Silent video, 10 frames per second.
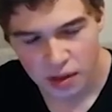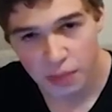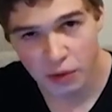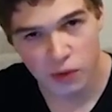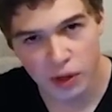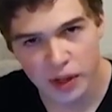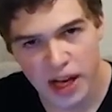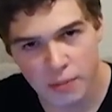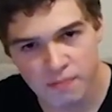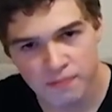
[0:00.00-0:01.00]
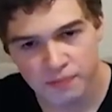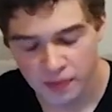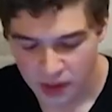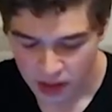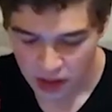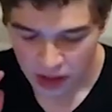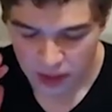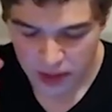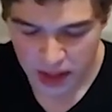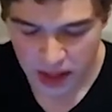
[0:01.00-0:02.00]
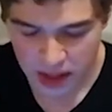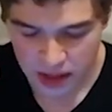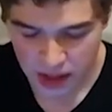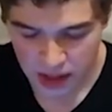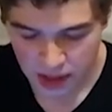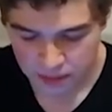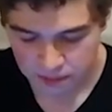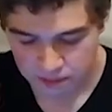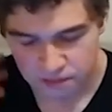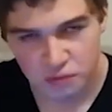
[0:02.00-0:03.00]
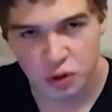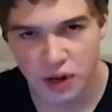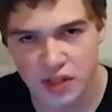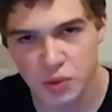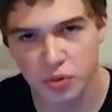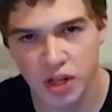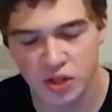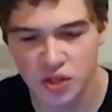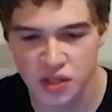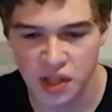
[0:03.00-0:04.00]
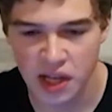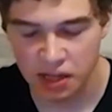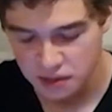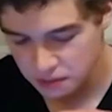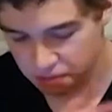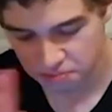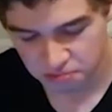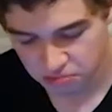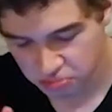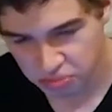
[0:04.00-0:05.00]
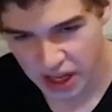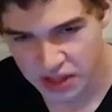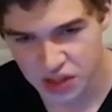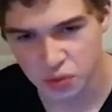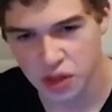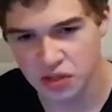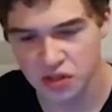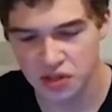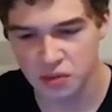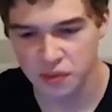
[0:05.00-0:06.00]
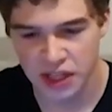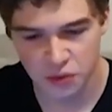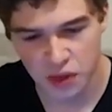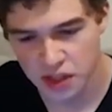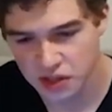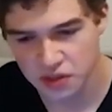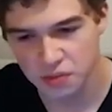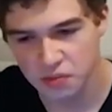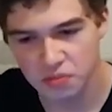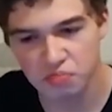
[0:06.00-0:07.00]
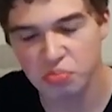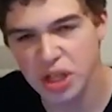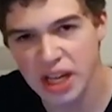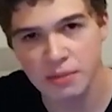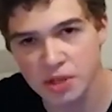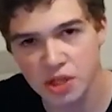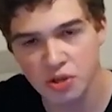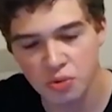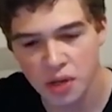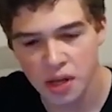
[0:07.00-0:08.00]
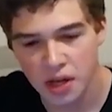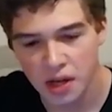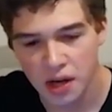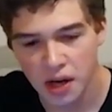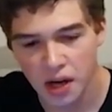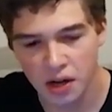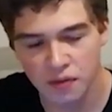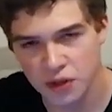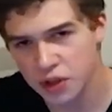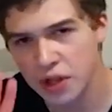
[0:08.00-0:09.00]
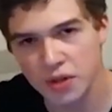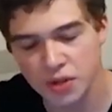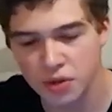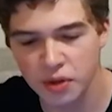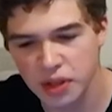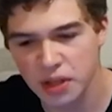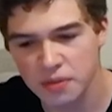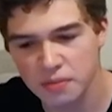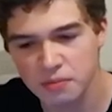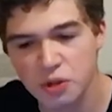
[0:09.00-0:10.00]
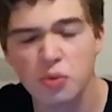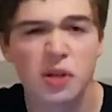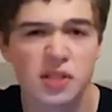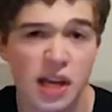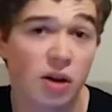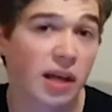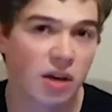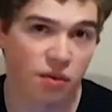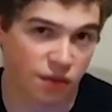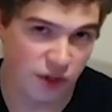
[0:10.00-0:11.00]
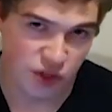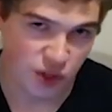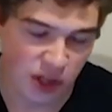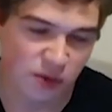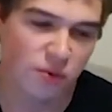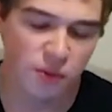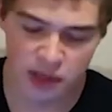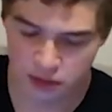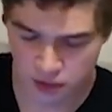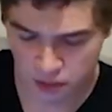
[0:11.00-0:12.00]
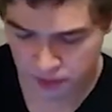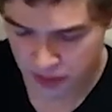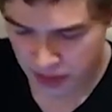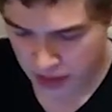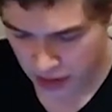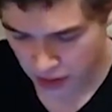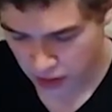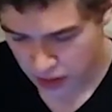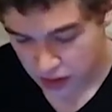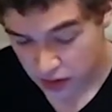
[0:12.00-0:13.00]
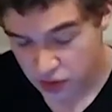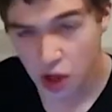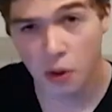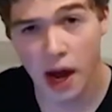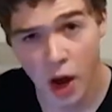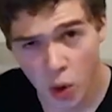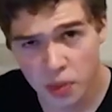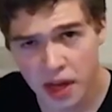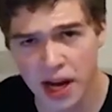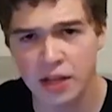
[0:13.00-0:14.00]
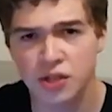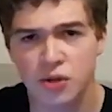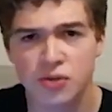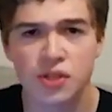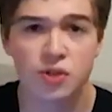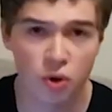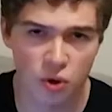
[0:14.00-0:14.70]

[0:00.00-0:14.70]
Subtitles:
my real name and then Krexa Productions. Like that's what it's been named to officially. Those are the only two ones that like officially went through at all. So I hope that answers your